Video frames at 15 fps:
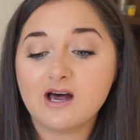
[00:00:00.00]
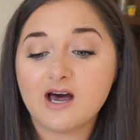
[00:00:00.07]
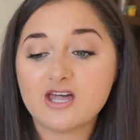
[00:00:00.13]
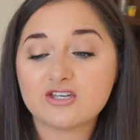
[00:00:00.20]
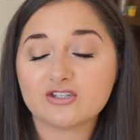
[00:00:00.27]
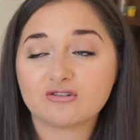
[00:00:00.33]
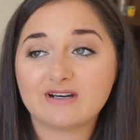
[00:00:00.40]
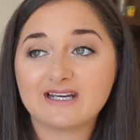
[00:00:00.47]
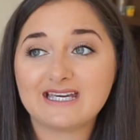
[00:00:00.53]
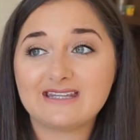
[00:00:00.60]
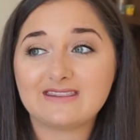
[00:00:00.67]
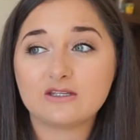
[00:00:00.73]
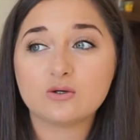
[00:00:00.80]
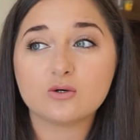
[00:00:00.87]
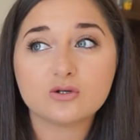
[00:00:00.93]
under it
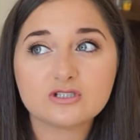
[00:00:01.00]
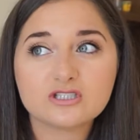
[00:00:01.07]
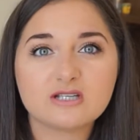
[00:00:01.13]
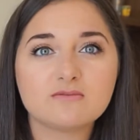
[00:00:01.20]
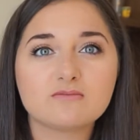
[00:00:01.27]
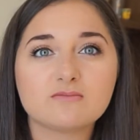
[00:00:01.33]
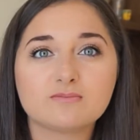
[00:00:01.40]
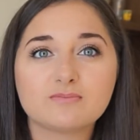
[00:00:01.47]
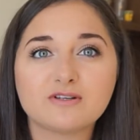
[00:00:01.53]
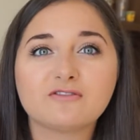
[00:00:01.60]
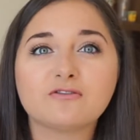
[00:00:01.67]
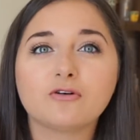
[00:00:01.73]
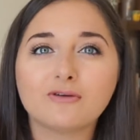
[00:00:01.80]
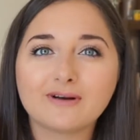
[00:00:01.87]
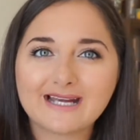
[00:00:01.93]
in the autumn
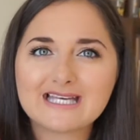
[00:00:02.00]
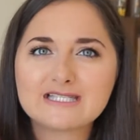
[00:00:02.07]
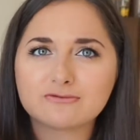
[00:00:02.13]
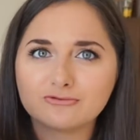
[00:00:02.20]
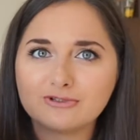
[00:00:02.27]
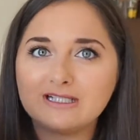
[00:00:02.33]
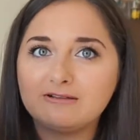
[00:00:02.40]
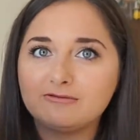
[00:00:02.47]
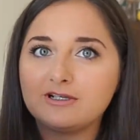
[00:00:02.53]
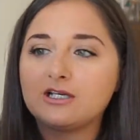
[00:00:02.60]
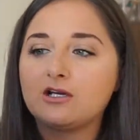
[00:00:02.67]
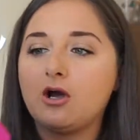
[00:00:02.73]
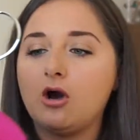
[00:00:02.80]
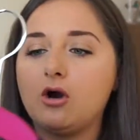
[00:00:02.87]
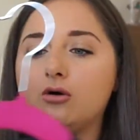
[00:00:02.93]
before it gets really, really
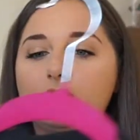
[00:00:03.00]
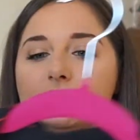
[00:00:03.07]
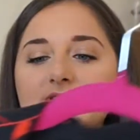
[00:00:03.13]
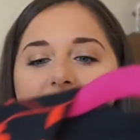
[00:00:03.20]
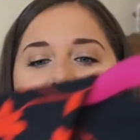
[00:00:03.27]
cold.